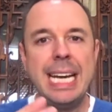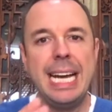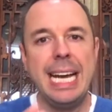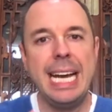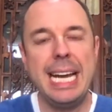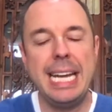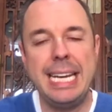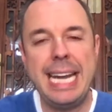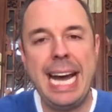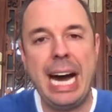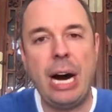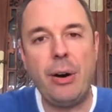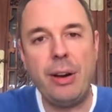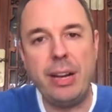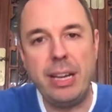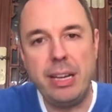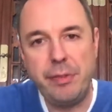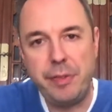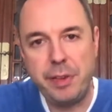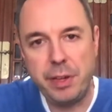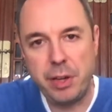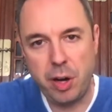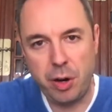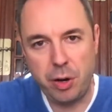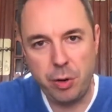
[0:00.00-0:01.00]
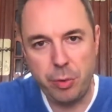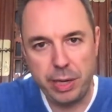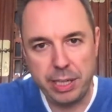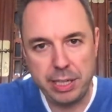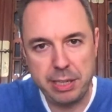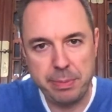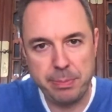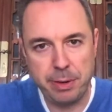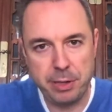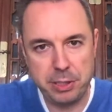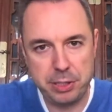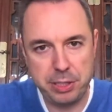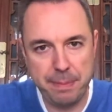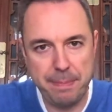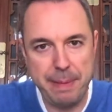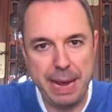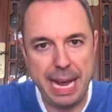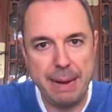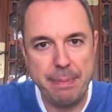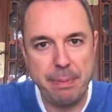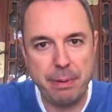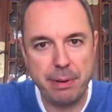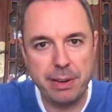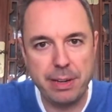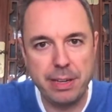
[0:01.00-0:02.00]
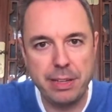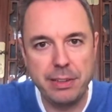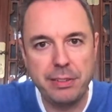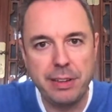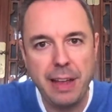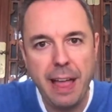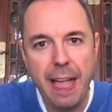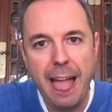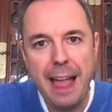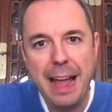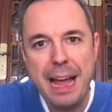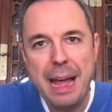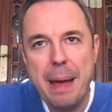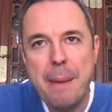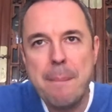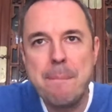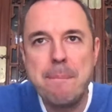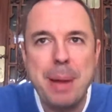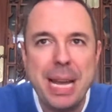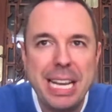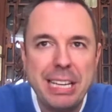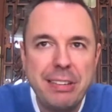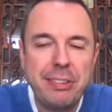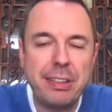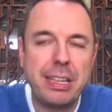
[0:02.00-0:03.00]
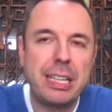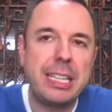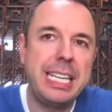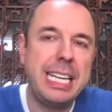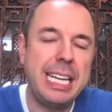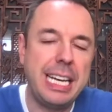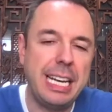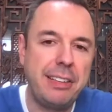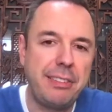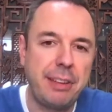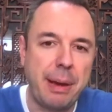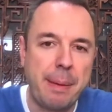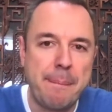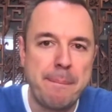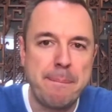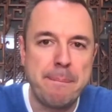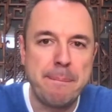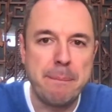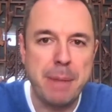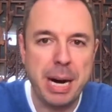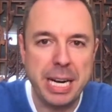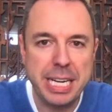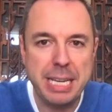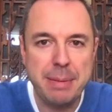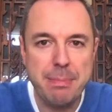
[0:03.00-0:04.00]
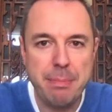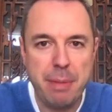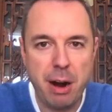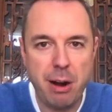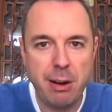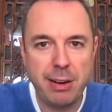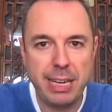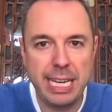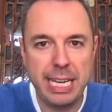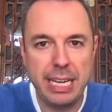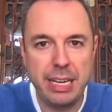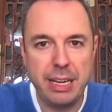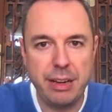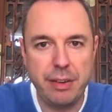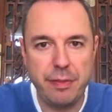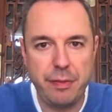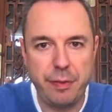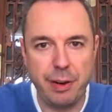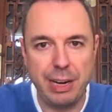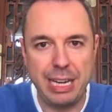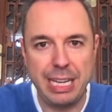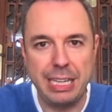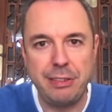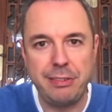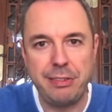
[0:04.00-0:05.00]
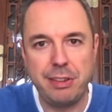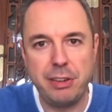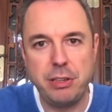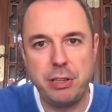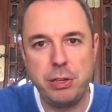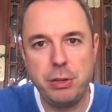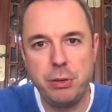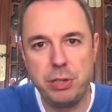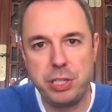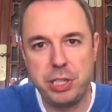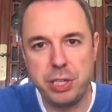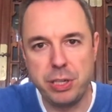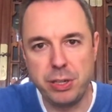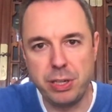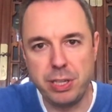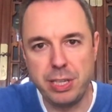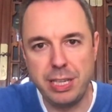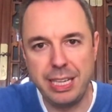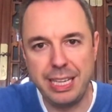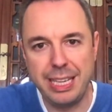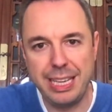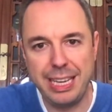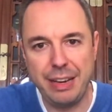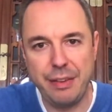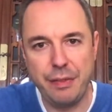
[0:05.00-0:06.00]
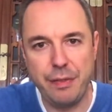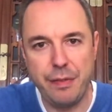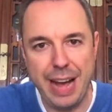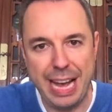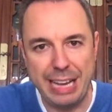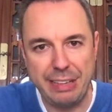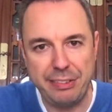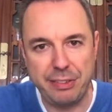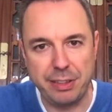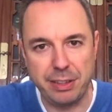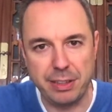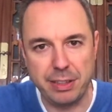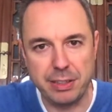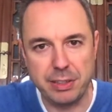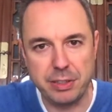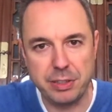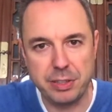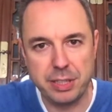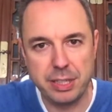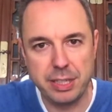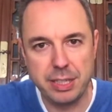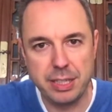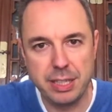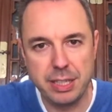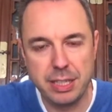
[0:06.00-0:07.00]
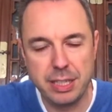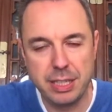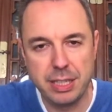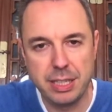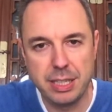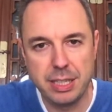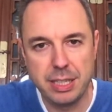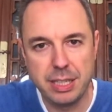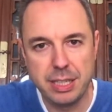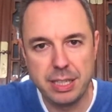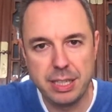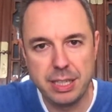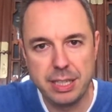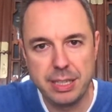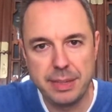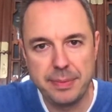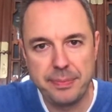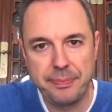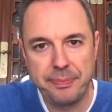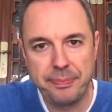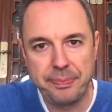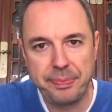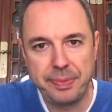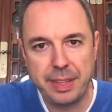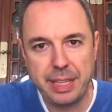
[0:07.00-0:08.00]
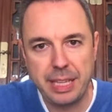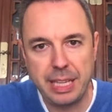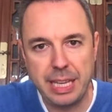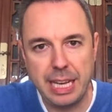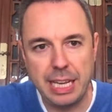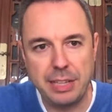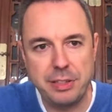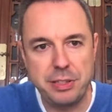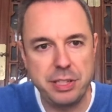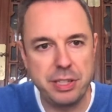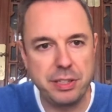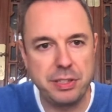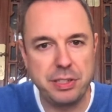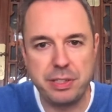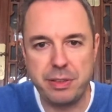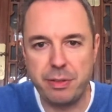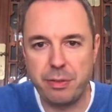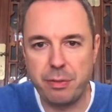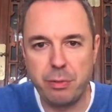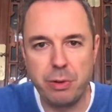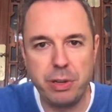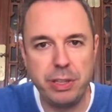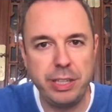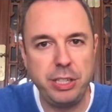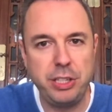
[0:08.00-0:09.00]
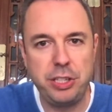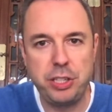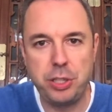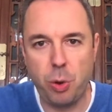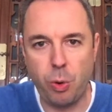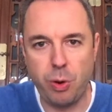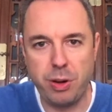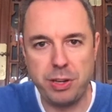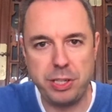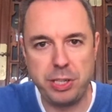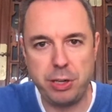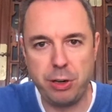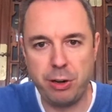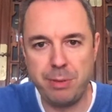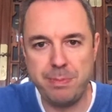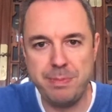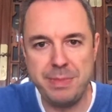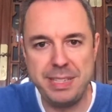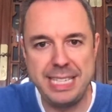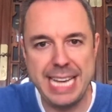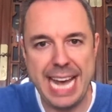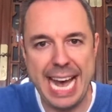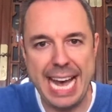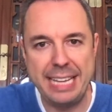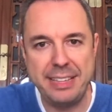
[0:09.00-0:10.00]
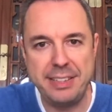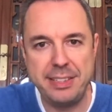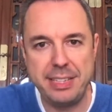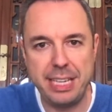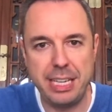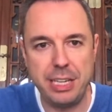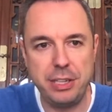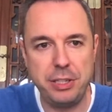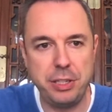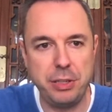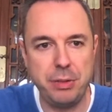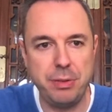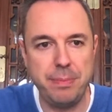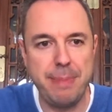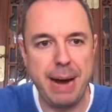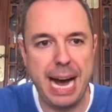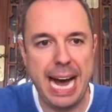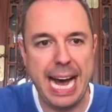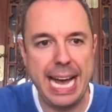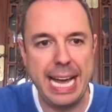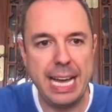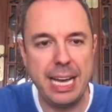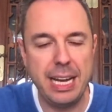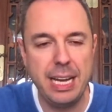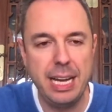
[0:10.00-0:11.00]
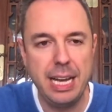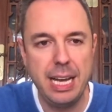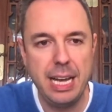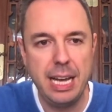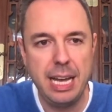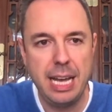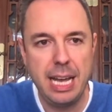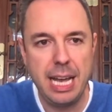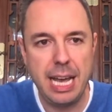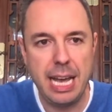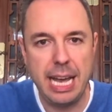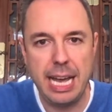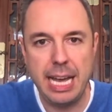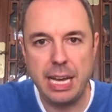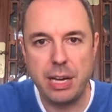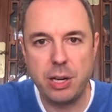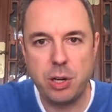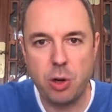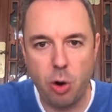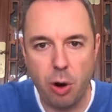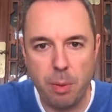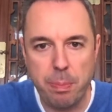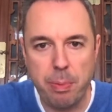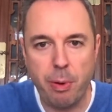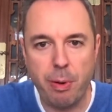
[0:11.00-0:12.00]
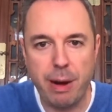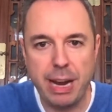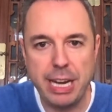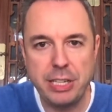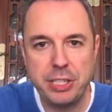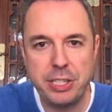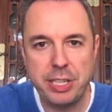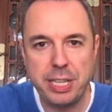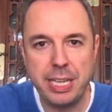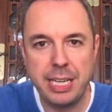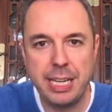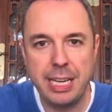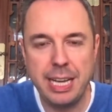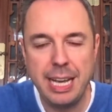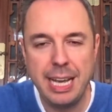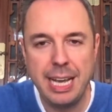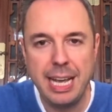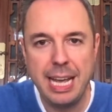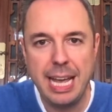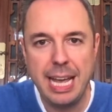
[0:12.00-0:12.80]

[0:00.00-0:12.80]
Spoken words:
Now, if you don't know what commercial paper is, basically it's a money market for institutional investors. It's just really short term debt issued by a corporation